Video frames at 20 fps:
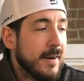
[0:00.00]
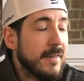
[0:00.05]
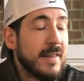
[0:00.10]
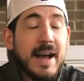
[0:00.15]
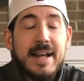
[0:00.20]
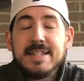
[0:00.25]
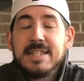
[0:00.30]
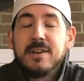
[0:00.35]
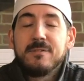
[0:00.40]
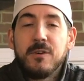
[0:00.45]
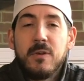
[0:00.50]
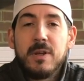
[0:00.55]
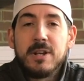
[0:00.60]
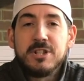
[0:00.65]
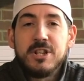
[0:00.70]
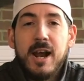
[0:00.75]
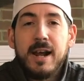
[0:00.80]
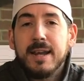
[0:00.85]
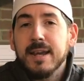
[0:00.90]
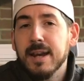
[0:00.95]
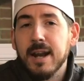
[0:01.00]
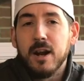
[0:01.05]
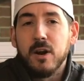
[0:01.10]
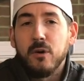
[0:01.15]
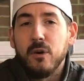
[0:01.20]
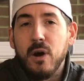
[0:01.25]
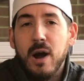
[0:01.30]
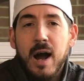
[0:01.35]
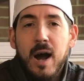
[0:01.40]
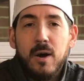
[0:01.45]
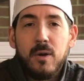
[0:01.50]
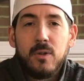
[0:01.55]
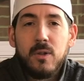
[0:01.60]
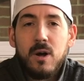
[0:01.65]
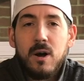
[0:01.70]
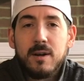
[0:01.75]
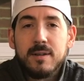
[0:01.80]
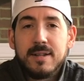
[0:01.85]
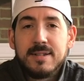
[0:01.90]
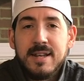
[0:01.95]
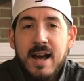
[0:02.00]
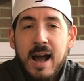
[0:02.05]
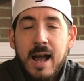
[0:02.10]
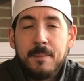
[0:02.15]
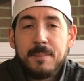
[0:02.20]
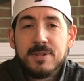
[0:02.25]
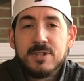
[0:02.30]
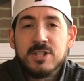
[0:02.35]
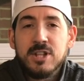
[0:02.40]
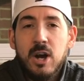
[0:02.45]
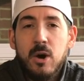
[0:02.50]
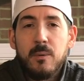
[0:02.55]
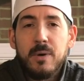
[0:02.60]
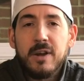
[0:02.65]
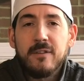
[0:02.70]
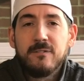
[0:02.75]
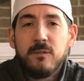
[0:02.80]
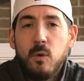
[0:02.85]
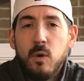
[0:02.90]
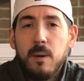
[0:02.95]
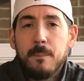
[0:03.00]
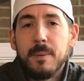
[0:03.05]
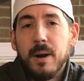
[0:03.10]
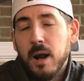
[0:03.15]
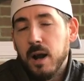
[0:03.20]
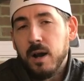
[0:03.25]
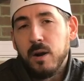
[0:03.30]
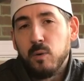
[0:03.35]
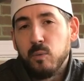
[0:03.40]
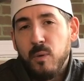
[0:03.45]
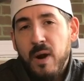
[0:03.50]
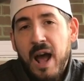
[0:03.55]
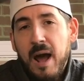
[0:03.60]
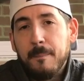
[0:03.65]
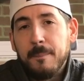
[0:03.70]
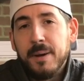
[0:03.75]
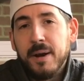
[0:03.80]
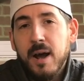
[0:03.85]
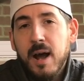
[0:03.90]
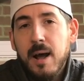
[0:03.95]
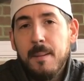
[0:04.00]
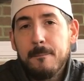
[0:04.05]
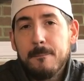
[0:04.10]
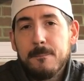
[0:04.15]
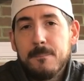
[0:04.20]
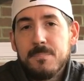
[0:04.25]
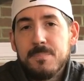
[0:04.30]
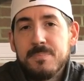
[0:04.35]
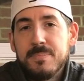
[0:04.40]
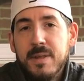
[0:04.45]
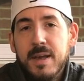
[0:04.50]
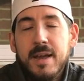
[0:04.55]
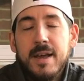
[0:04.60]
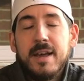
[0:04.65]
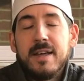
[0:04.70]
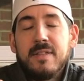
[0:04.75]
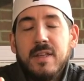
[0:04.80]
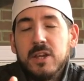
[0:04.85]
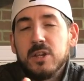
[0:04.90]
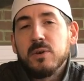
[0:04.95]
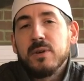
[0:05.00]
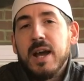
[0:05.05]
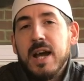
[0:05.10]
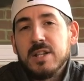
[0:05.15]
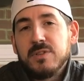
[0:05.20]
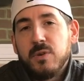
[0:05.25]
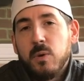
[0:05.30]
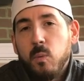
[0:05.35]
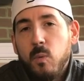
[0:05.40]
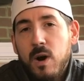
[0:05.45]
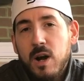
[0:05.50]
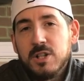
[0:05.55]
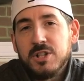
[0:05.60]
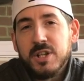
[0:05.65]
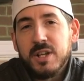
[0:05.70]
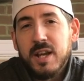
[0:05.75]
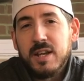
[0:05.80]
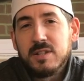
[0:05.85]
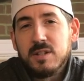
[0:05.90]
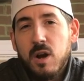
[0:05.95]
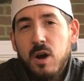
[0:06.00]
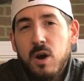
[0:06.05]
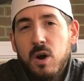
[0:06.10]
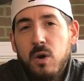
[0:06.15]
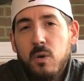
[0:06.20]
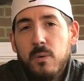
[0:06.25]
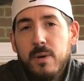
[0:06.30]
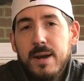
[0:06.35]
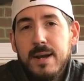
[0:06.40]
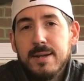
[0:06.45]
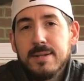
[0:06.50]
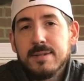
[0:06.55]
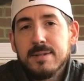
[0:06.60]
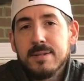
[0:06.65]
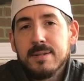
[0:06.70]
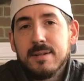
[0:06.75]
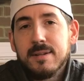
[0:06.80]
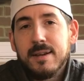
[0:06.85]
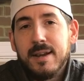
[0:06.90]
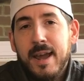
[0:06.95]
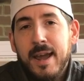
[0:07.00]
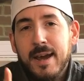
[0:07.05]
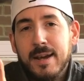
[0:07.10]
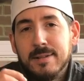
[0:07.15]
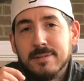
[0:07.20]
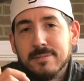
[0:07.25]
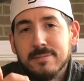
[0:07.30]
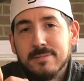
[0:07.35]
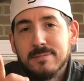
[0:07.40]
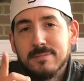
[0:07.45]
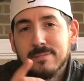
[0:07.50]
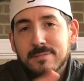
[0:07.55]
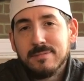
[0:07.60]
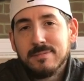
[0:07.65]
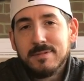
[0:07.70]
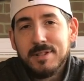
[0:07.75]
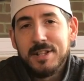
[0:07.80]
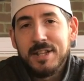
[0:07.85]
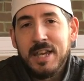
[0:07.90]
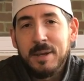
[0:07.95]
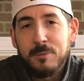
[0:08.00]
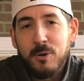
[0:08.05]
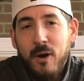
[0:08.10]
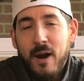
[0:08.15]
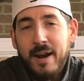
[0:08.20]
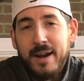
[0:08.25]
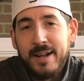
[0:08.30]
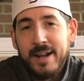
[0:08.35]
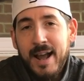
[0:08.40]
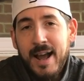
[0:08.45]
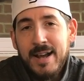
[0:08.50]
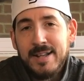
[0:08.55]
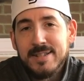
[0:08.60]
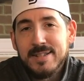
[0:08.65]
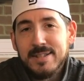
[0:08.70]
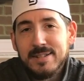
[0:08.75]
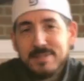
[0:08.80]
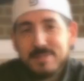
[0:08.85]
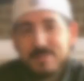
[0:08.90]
That's it for the check-in. I don't know how long the time is going for, but I'm going to wrap it up. Thank you guys for watching as always, and keep grinding, guys.